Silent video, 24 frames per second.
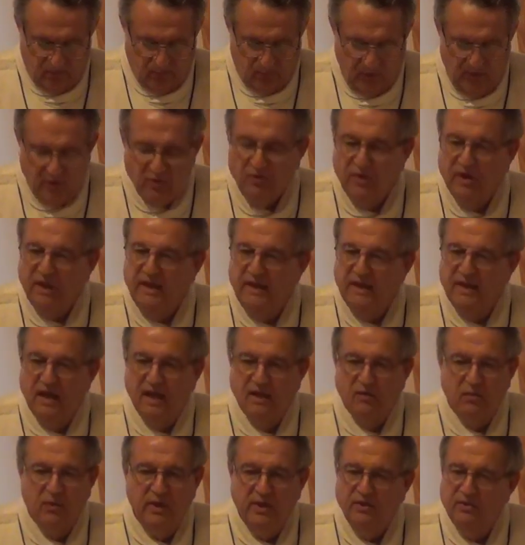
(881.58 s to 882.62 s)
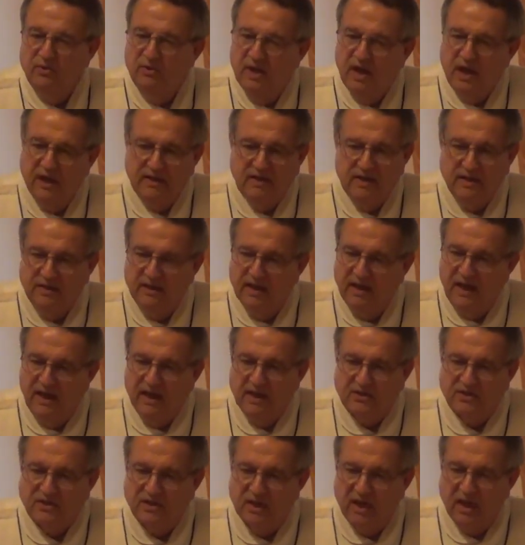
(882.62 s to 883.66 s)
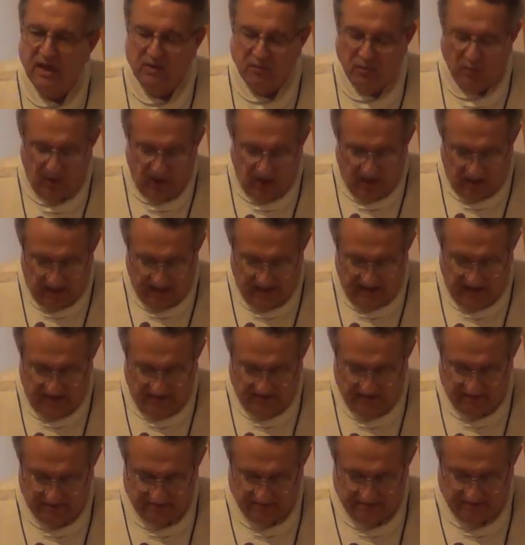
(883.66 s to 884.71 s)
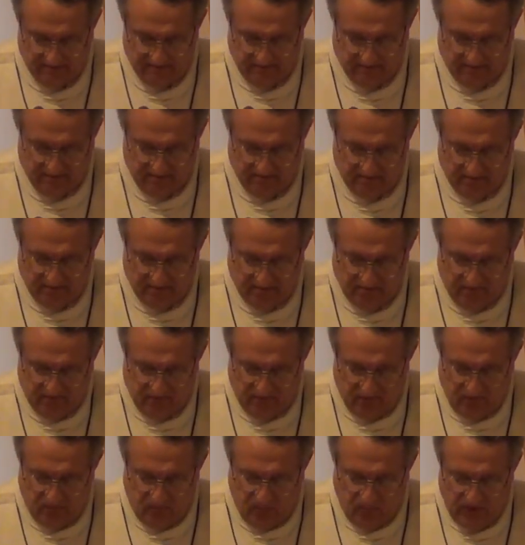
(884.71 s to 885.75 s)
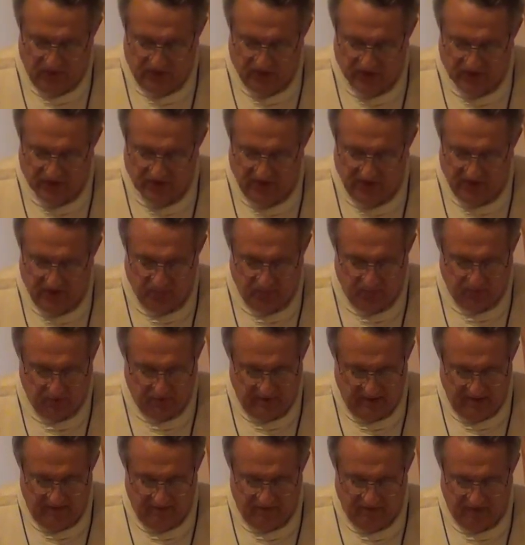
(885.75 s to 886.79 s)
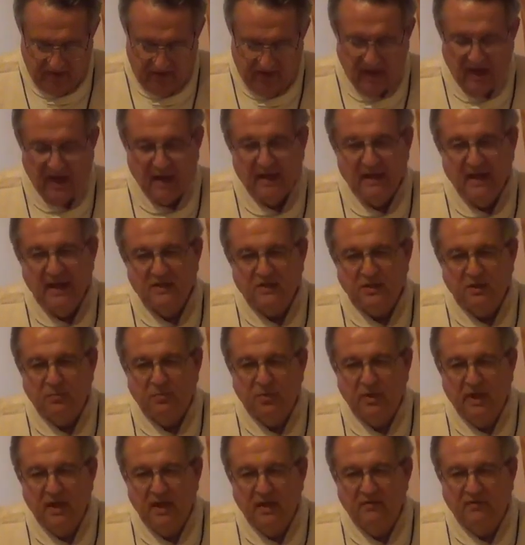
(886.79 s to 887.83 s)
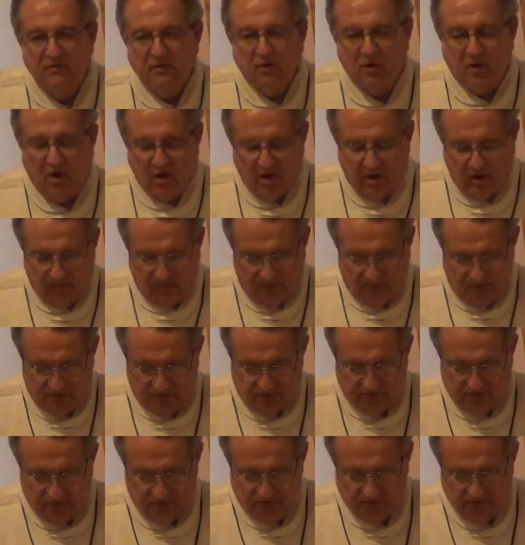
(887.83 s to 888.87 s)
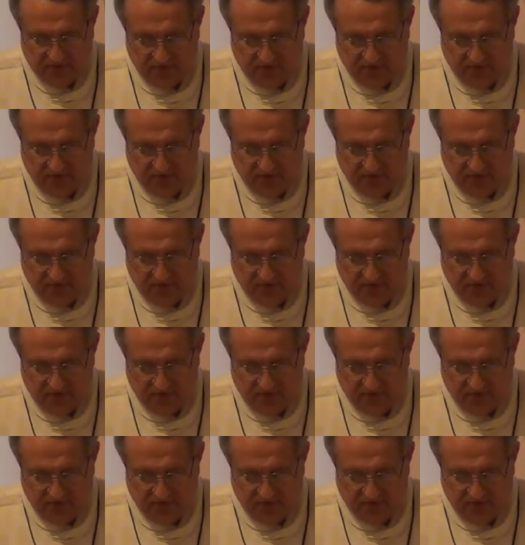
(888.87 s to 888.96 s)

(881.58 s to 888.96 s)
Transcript: We do, need, we do not need to ask God why. We just need to believe that God has a plan for all of us.